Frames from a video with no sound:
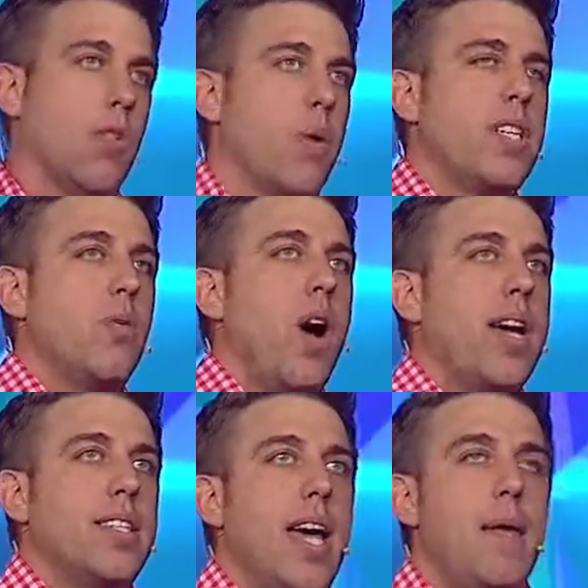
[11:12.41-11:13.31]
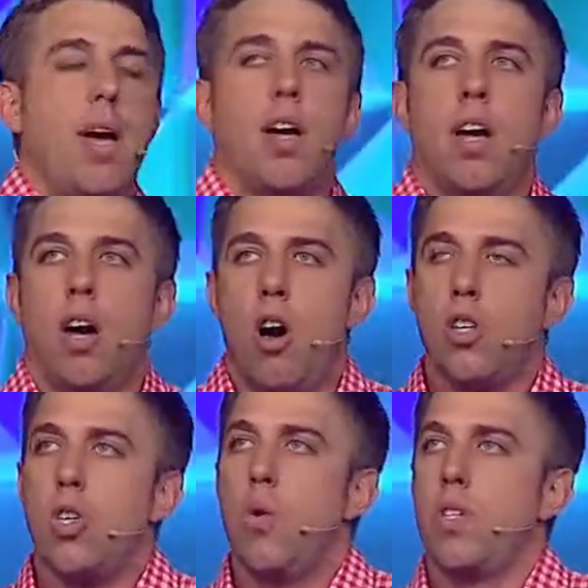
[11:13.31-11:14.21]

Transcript: The reason why his name also